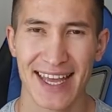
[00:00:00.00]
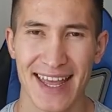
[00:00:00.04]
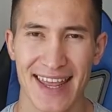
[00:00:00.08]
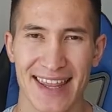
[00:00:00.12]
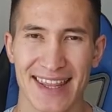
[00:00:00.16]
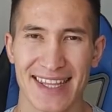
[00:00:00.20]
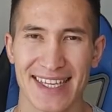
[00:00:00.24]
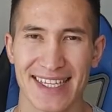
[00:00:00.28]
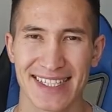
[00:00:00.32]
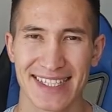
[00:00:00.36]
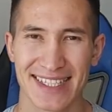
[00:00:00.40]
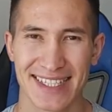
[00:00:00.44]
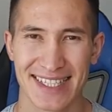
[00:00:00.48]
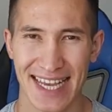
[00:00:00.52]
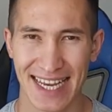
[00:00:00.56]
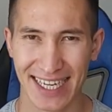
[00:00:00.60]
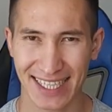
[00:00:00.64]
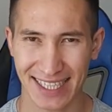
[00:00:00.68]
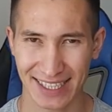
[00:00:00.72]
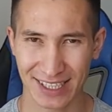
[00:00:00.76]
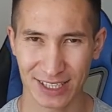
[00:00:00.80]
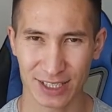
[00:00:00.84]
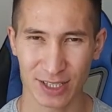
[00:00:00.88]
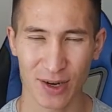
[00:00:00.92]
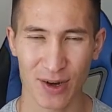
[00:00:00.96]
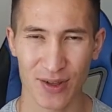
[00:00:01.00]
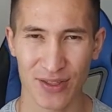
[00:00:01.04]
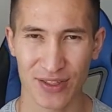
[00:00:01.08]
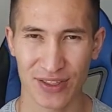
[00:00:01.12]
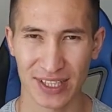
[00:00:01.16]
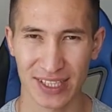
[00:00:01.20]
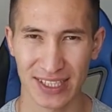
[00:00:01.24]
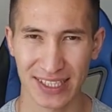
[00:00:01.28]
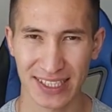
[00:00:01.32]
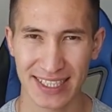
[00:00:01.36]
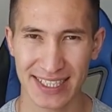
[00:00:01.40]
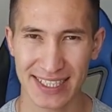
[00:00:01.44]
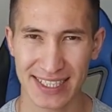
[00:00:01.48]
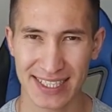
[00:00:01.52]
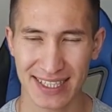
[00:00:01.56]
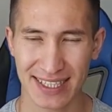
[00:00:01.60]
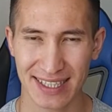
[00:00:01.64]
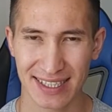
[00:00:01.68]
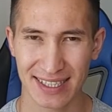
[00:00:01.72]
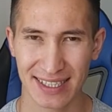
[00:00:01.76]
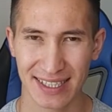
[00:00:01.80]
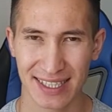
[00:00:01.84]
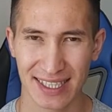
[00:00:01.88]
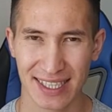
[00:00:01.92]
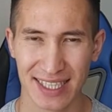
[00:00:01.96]
The second on the list
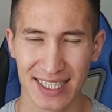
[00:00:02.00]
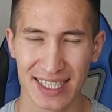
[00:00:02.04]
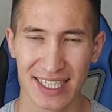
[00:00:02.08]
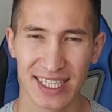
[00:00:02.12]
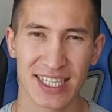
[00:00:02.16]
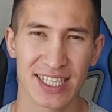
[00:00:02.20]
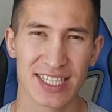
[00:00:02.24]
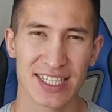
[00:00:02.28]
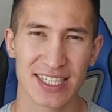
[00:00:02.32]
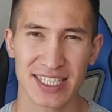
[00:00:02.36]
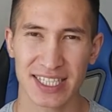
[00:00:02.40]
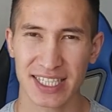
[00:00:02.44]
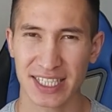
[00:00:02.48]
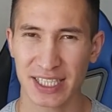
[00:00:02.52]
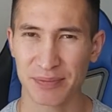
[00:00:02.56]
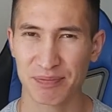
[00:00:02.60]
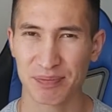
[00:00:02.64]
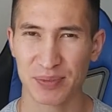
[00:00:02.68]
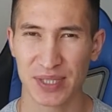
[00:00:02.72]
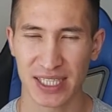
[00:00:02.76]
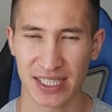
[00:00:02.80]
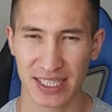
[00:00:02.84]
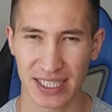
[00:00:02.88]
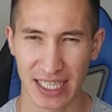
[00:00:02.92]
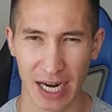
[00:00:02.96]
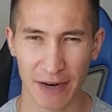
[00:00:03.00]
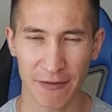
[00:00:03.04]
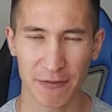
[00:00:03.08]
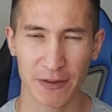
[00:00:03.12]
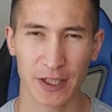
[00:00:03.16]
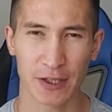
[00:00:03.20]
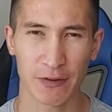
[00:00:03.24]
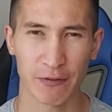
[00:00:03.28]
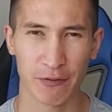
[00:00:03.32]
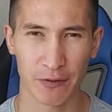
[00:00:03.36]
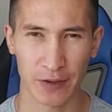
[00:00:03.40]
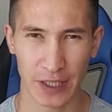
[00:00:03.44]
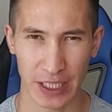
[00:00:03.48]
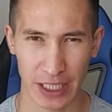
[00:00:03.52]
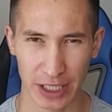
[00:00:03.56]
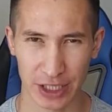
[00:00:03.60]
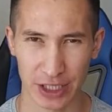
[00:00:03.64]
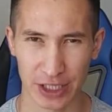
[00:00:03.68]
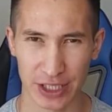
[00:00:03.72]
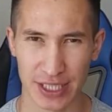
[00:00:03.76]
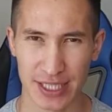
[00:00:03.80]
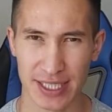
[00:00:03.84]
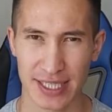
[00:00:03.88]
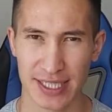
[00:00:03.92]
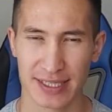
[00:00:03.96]
is cryptographic
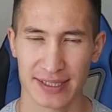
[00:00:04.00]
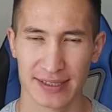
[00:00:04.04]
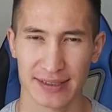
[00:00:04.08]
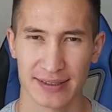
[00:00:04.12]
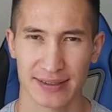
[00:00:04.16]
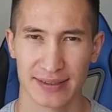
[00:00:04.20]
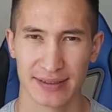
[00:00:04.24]
failures.